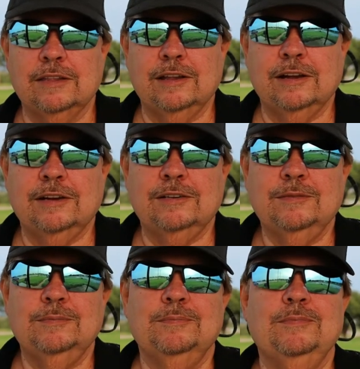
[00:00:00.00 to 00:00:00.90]
There,
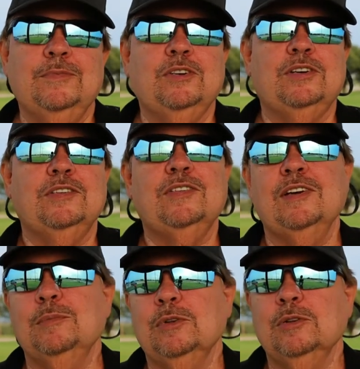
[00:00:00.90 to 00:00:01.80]
you can
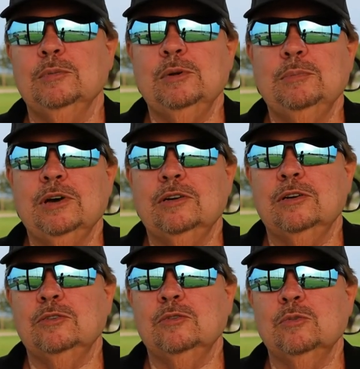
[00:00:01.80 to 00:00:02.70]
see them a little bit better
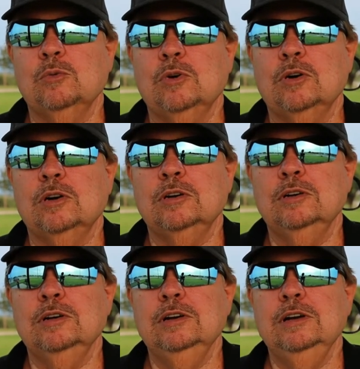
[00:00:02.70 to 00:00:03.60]
under the water.
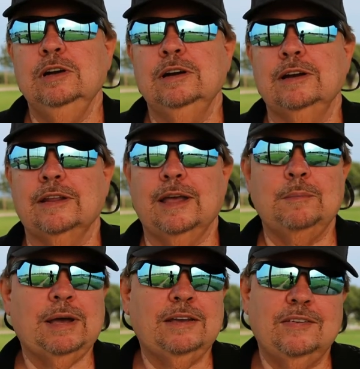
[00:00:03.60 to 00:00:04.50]
Now they
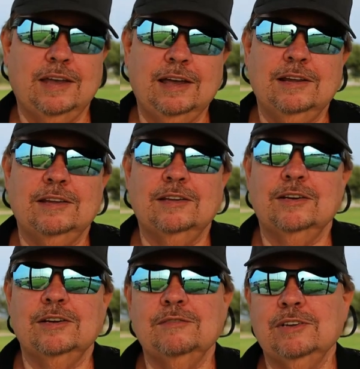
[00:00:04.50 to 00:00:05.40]
may say that
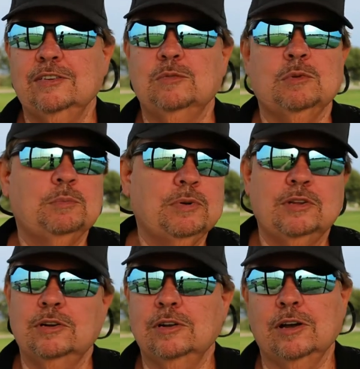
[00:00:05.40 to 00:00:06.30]
they're invisible, but
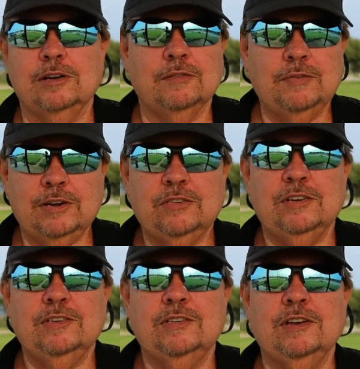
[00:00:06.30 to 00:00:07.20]
they're not. The fish
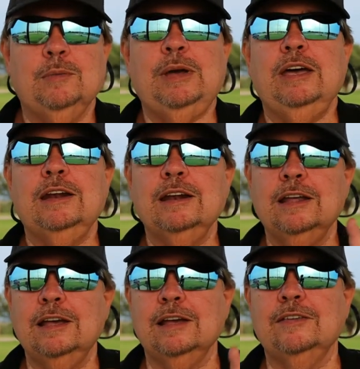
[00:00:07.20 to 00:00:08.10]
can see them
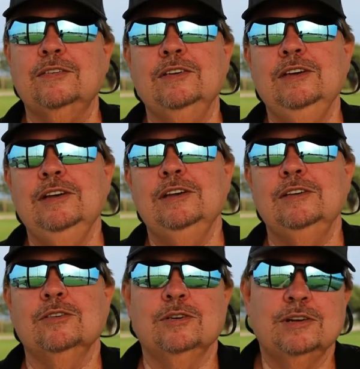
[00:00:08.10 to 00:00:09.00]
unless
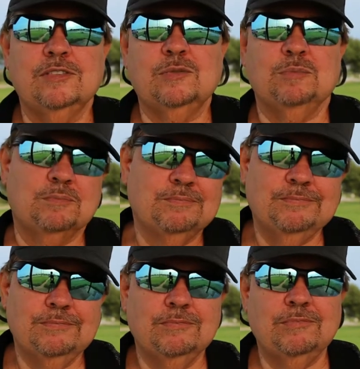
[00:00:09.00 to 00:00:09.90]
you're in some
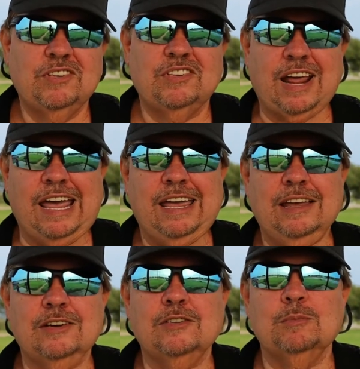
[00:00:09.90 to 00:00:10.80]

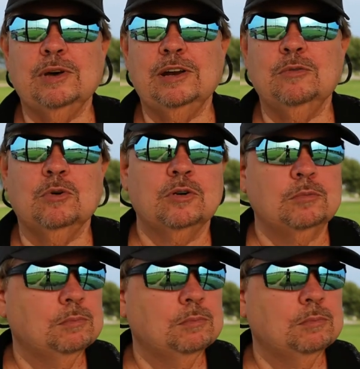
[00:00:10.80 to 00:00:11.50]
stained to muddy water.